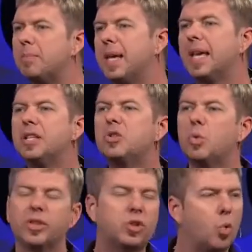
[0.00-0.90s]
it begins
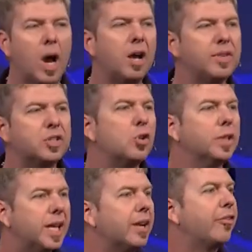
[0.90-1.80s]
with 12, it's
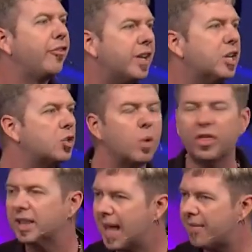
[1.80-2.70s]
only going to finish
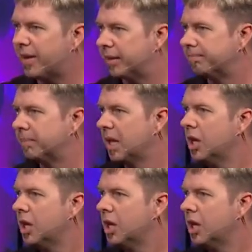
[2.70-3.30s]
with 11.